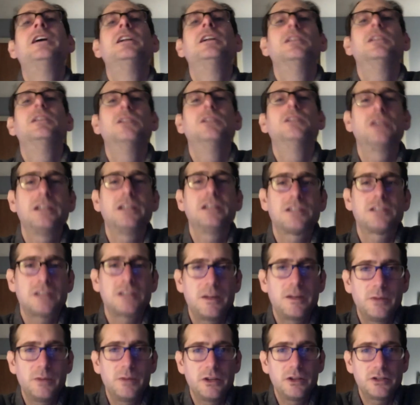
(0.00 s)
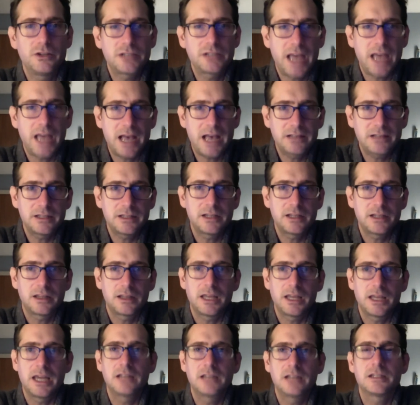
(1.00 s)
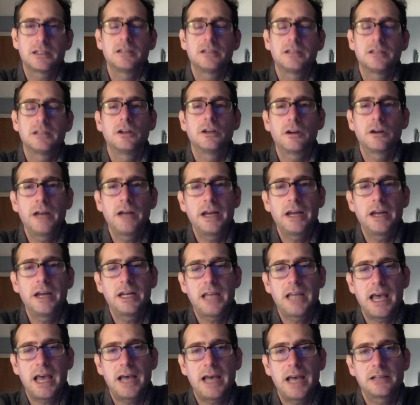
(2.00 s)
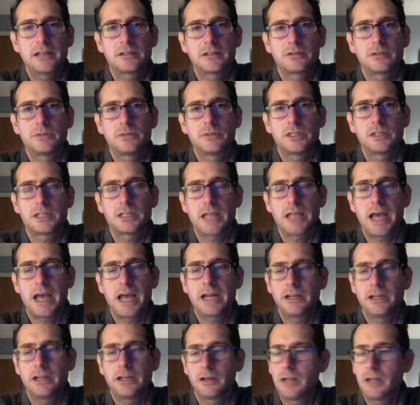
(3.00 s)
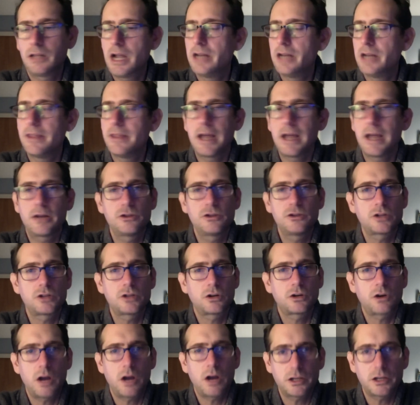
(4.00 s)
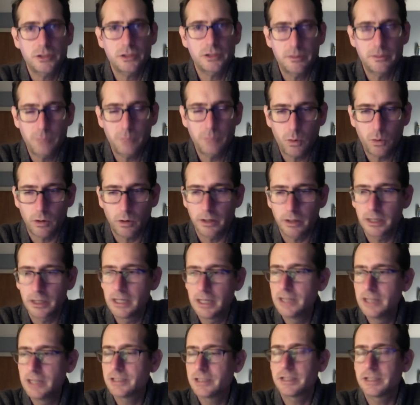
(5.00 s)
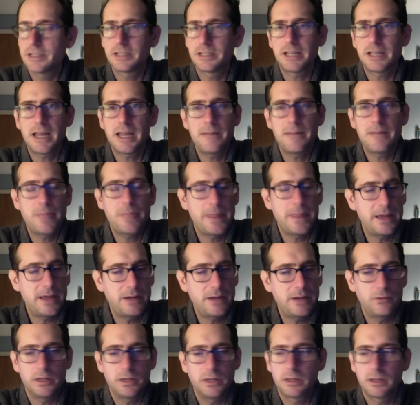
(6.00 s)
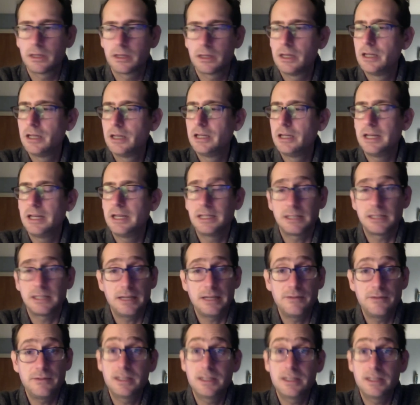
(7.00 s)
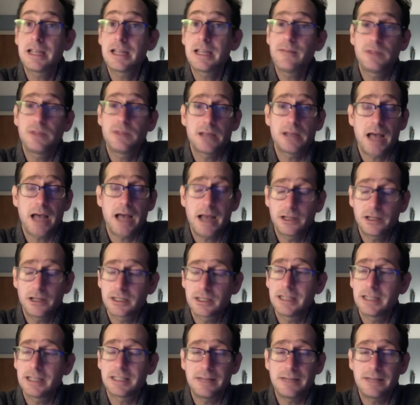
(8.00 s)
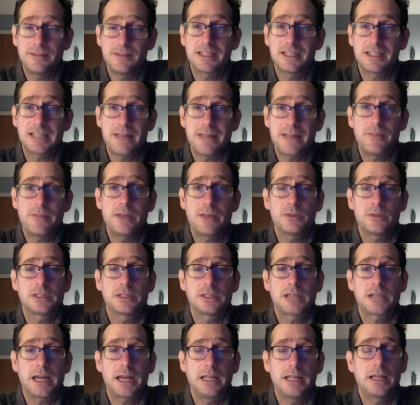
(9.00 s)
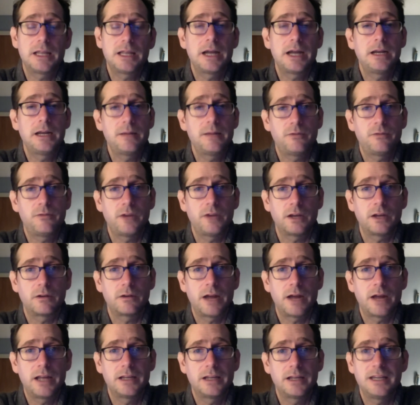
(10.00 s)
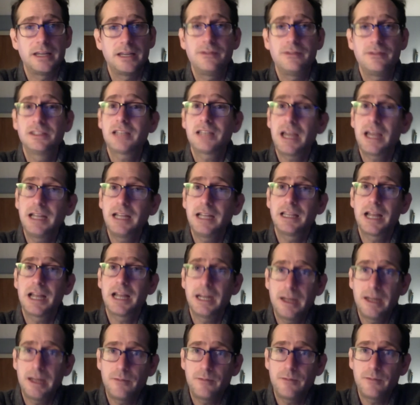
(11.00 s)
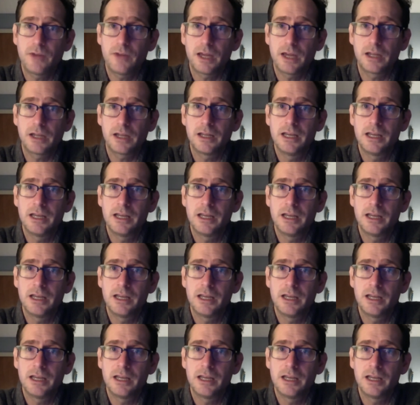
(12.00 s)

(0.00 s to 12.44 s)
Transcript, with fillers: look at some of those casting things and learn how to cast with slack in your line. And that goes across the board. It's the same thing with it's even the same honestly, it's even the same thing with tight line nymphing, right? Even tight line nymphing,